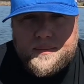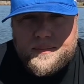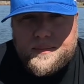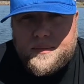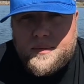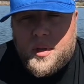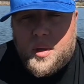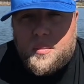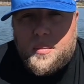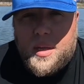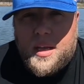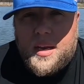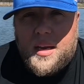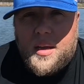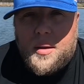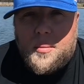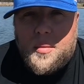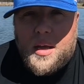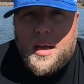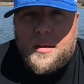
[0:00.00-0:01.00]
a
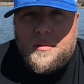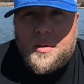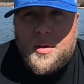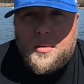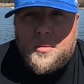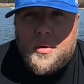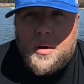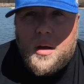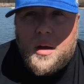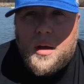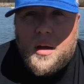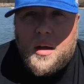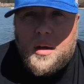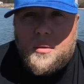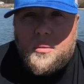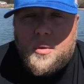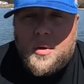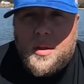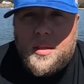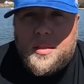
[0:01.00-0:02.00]
medium heavy
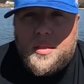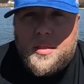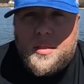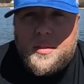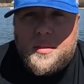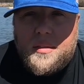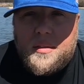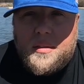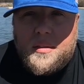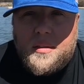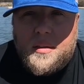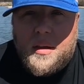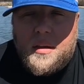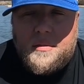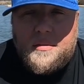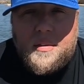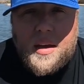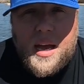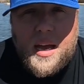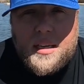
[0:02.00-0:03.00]
rod with a
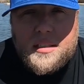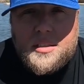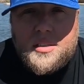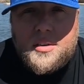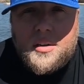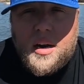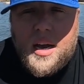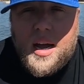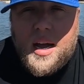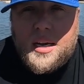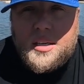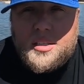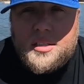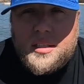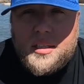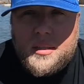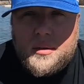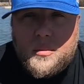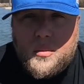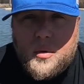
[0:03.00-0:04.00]
faster
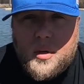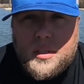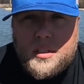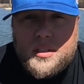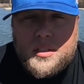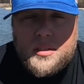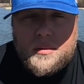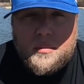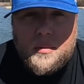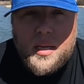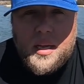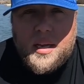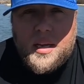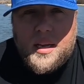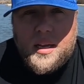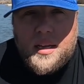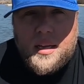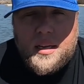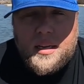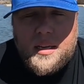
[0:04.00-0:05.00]
action, which
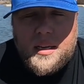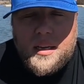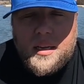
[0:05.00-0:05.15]
meaning